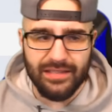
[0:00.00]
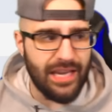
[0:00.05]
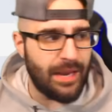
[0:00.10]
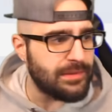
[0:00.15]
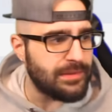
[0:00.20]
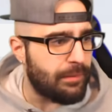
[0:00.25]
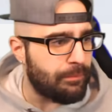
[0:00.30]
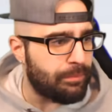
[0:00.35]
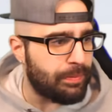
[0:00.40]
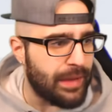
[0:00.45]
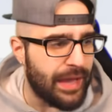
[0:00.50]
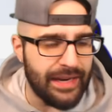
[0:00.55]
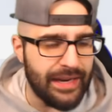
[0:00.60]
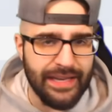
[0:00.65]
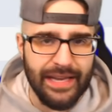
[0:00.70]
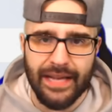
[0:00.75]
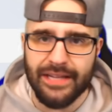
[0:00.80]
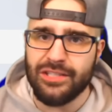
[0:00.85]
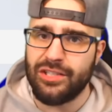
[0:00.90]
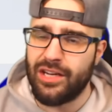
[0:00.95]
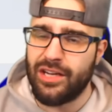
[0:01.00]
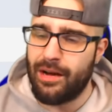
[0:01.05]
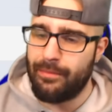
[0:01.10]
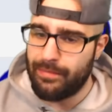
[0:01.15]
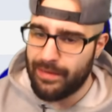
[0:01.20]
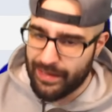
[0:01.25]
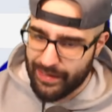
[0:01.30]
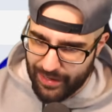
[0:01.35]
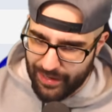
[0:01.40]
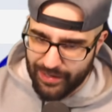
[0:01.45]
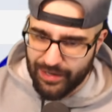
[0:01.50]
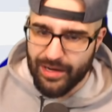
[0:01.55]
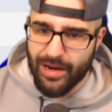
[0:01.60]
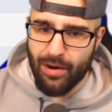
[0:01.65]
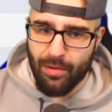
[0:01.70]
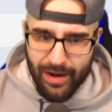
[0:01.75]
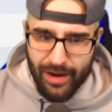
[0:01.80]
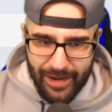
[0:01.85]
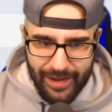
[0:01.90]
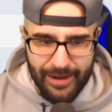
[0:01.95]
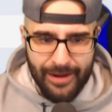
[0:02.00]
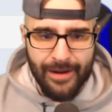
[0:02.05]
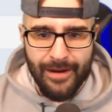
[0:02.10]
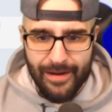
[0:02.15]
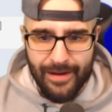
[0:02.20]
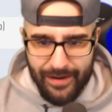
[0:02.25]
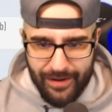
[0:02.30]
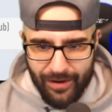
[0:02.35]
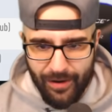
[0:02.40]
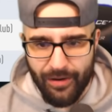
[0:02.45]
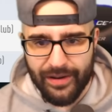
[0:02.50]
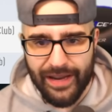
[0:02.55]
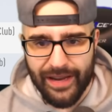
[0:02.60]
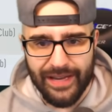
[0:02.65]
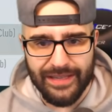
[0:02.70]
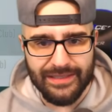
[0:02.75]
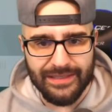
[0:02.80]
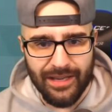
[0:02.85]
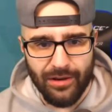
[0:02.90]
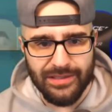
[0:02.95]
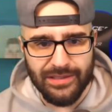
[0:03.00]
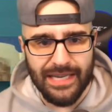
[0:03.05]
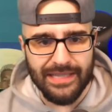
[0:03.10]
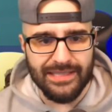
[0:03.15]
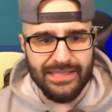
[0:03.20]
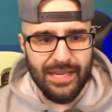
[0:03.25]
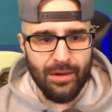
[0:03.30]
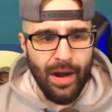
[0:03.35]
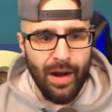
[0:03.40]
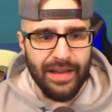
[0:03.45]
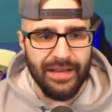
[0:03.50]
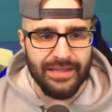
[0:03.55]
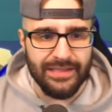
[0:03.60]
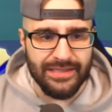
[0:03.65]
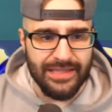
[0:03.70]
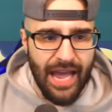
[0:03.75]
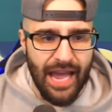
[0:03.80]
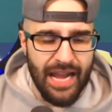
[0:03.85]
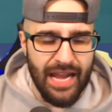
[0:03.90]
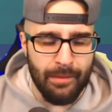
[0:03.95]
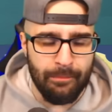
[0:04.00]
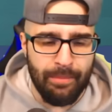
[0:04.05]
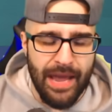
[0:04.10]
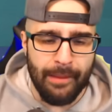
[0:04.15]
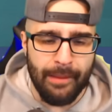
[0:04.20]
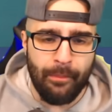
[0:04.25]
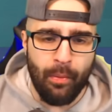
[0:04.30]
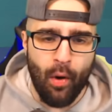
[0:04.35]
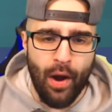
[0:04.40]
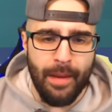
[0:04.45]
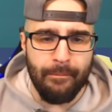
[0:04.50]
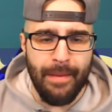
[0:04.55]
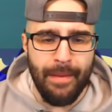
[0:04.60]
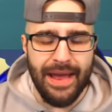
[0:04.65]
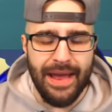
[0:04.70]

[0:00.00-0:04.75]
the teams I've played against, you're going to be like, oh, you know what? Okay, Skills, I see why you're saying it. Big boy